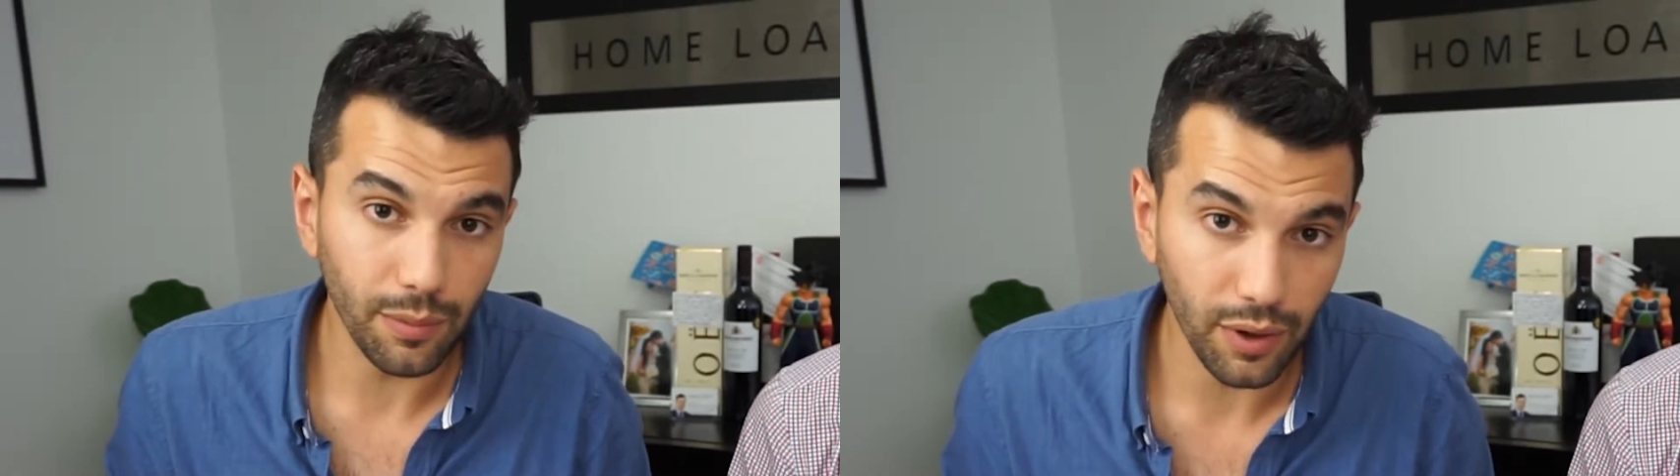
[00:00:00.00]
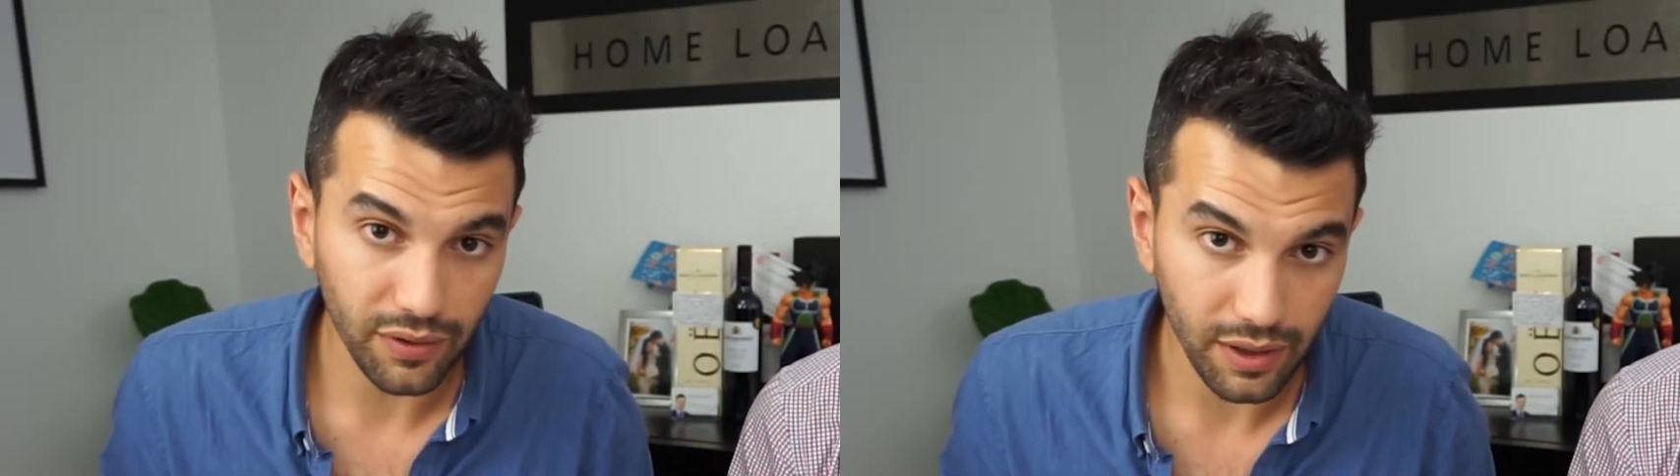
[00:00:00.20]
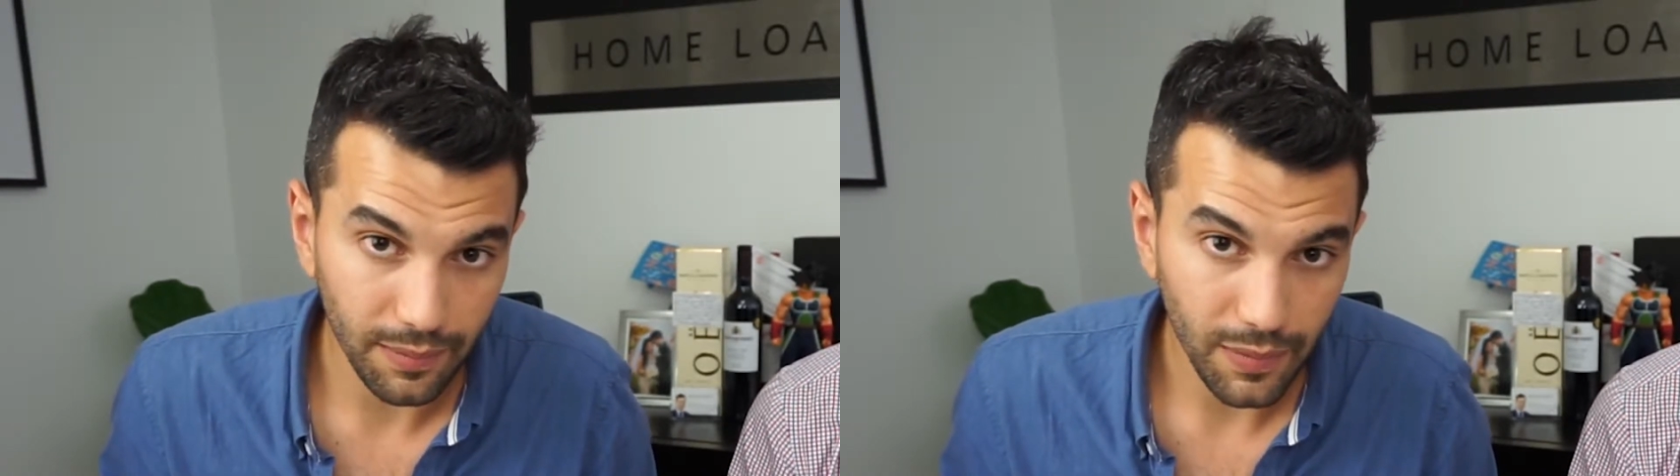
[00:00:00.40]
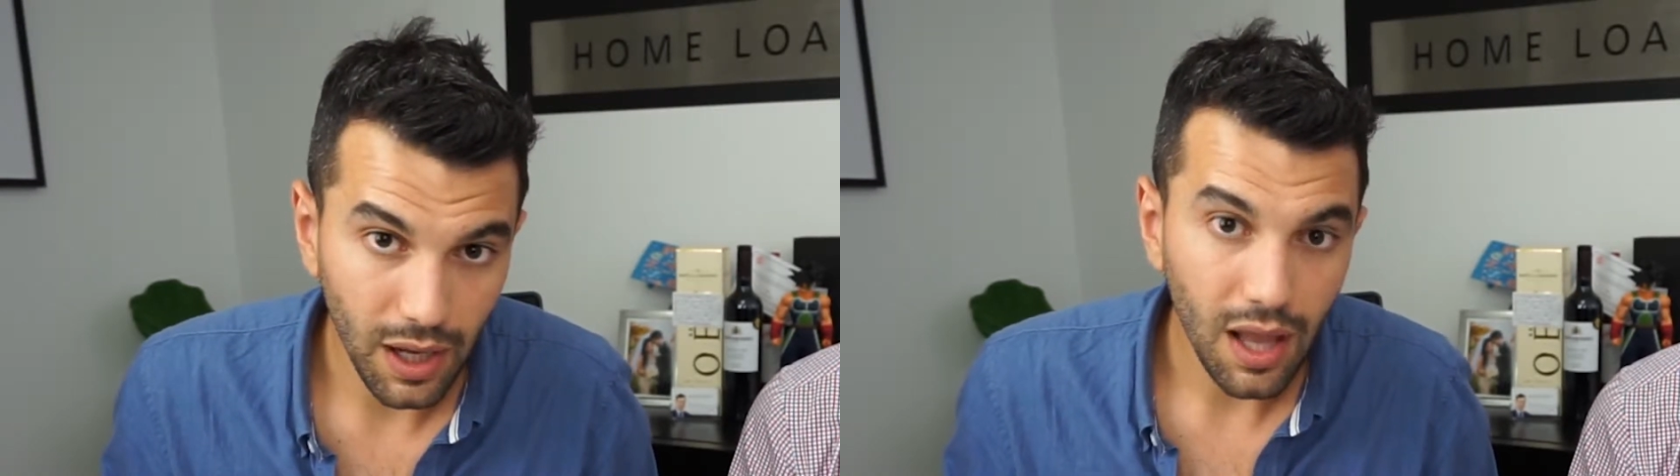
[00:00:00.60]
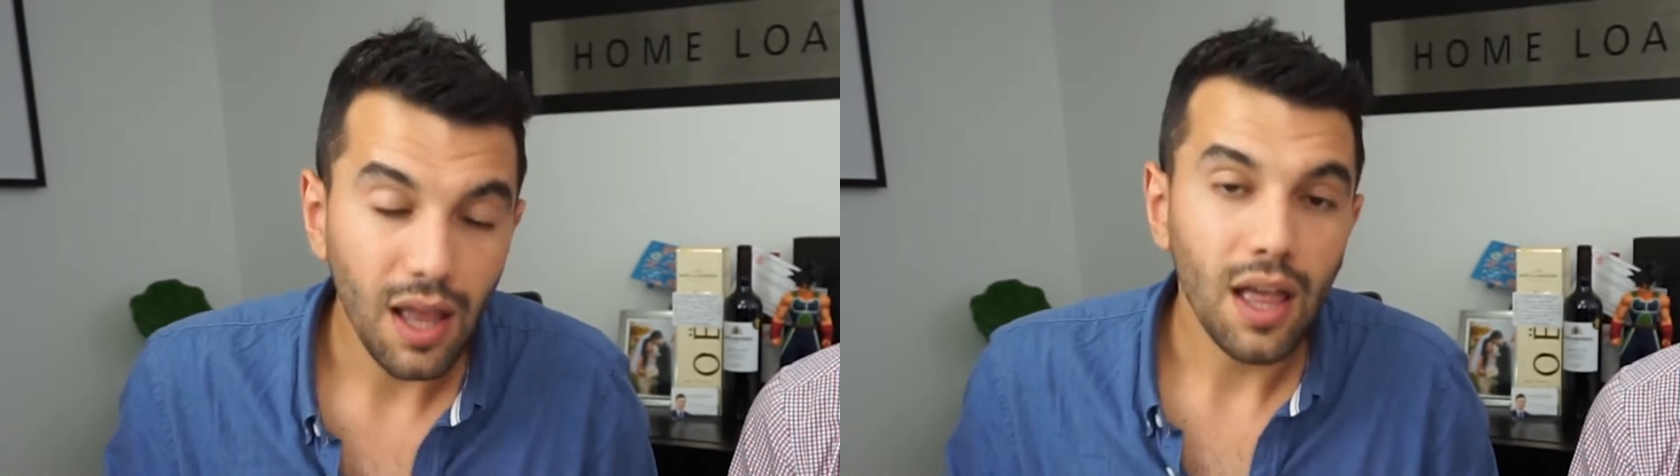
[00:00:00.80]
deposit.
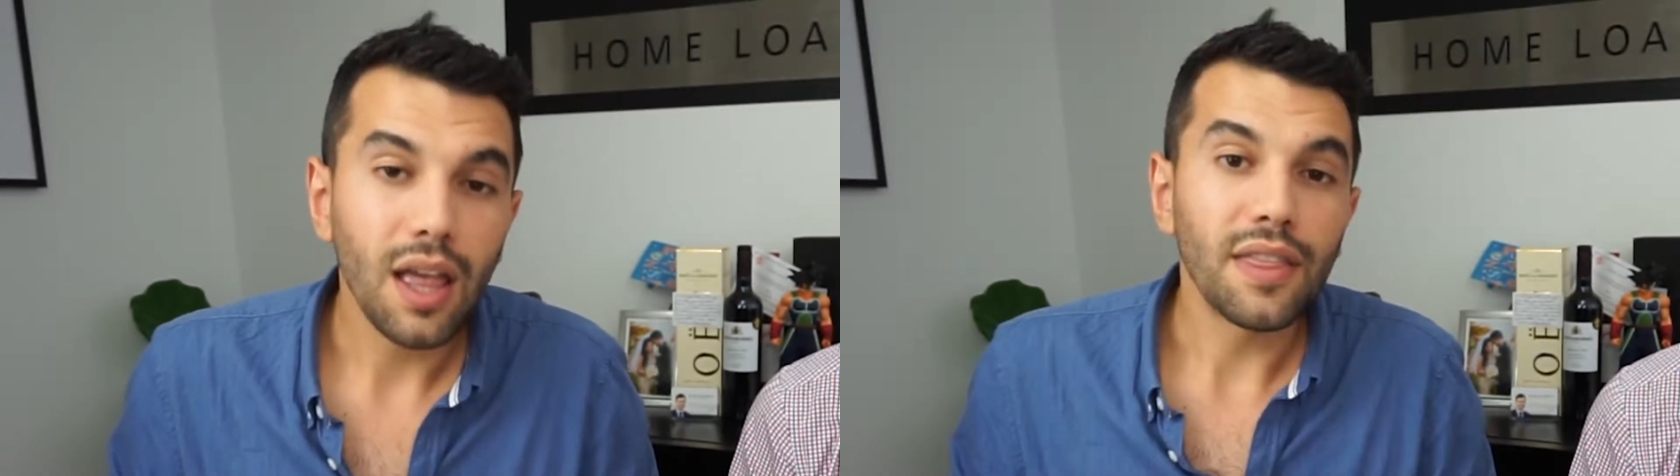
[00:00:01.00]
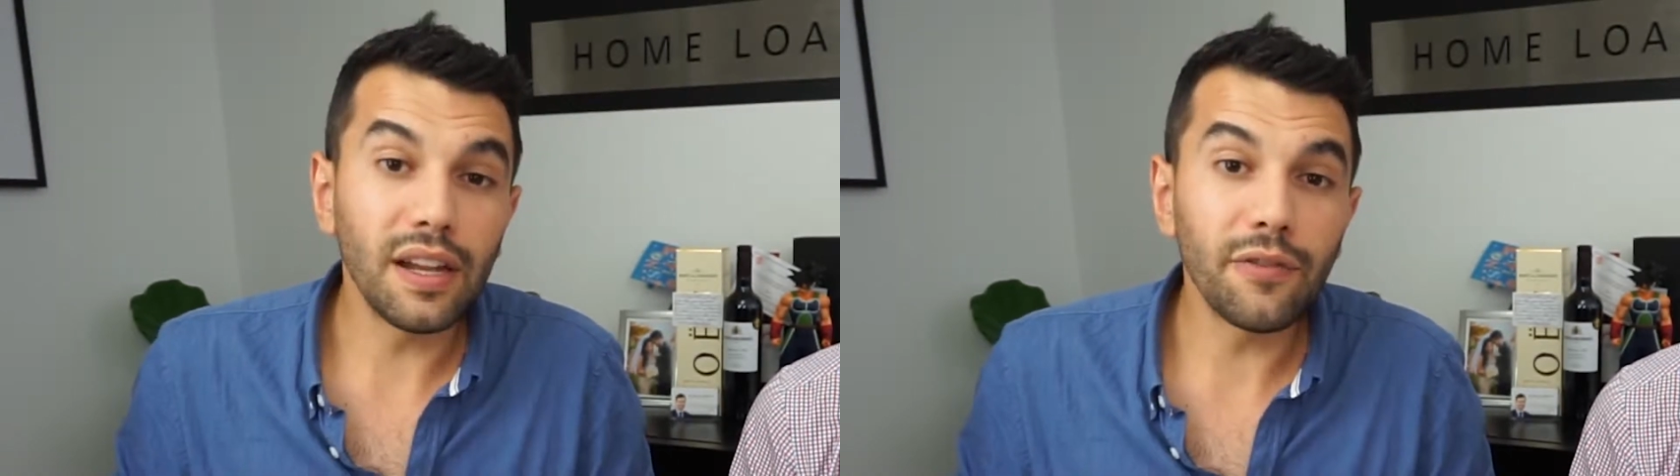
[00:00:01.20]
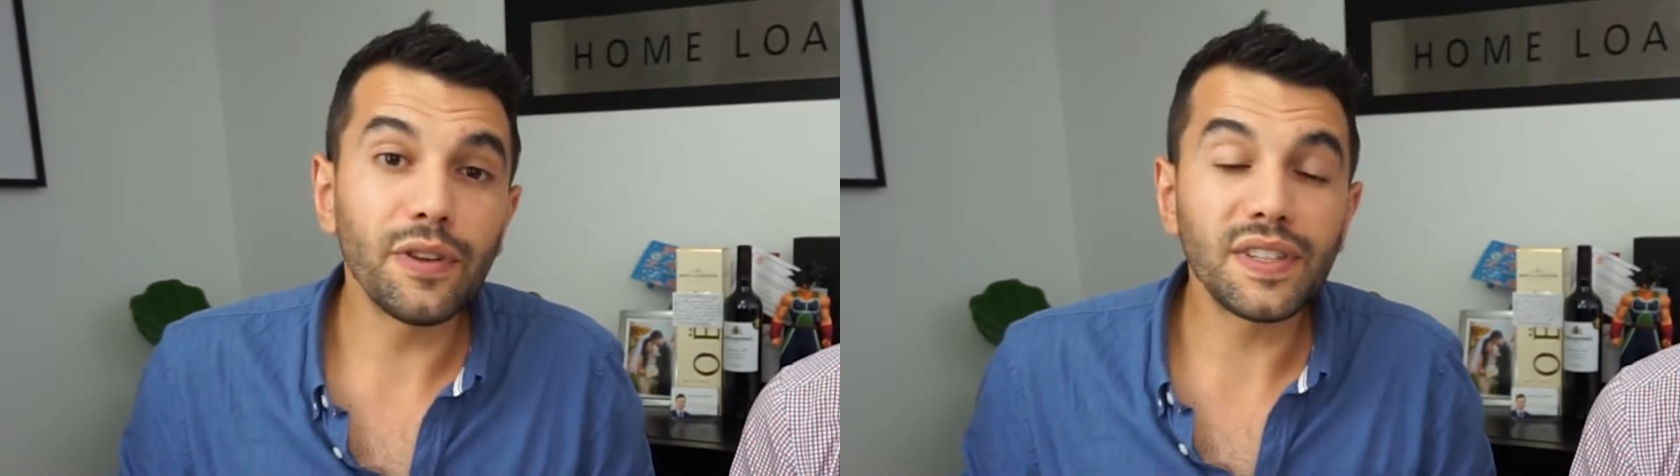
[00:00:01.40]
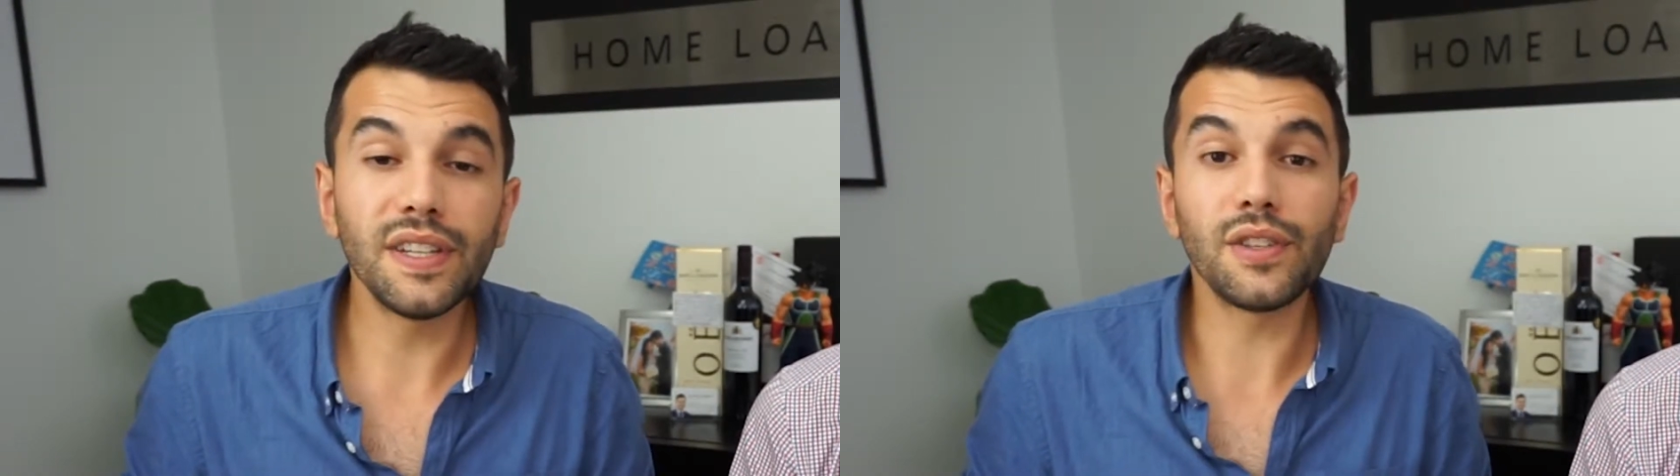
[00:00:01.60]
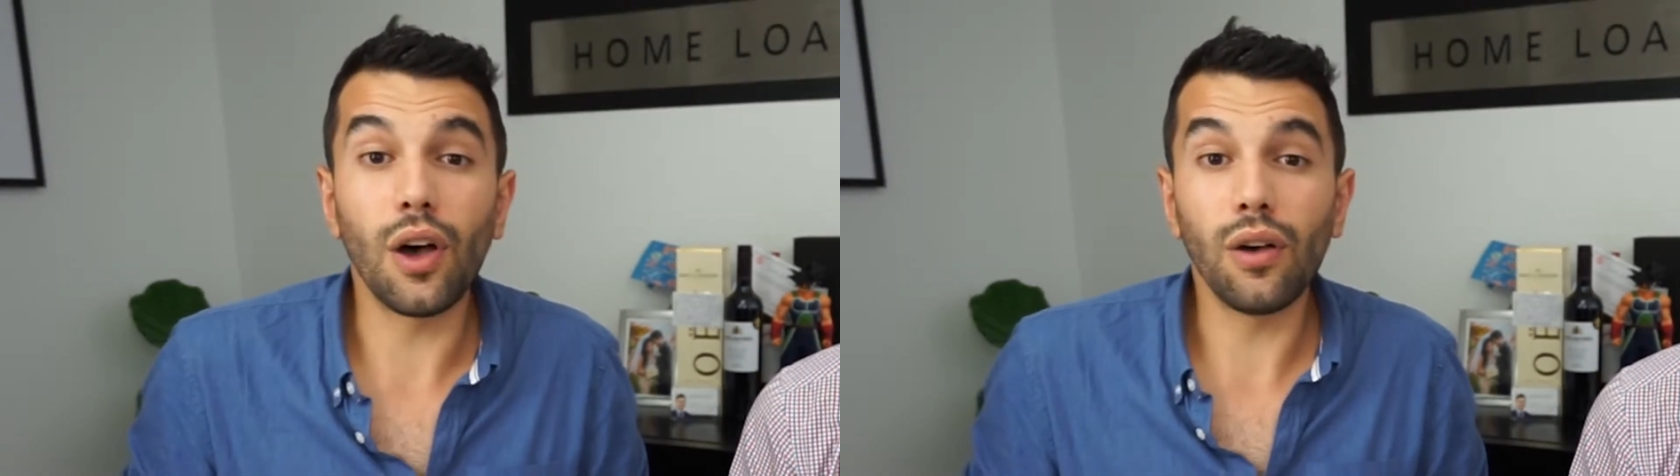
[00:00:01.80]
The difference
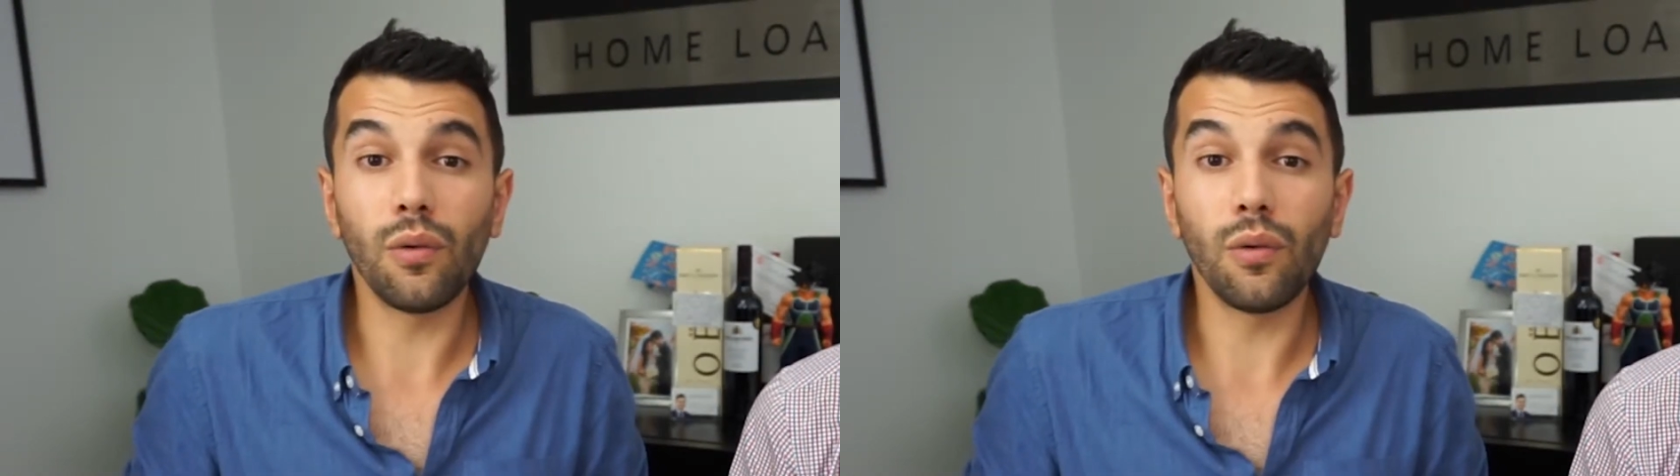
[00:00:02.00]
is